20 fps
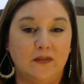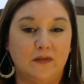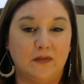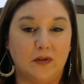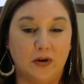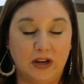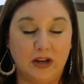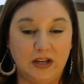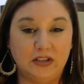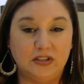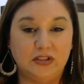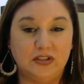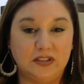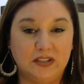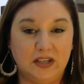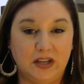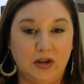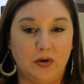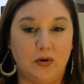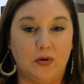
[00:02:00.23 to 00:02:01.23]
for each
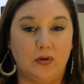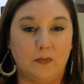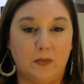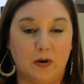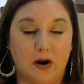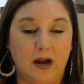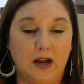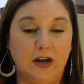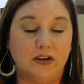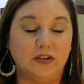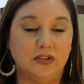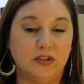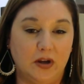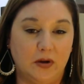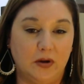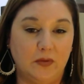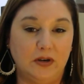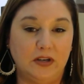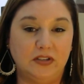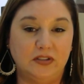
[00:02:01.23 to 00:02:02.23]
skill prior to
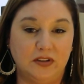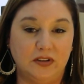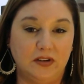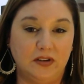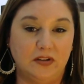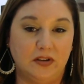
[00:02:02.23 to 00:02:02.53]
going into the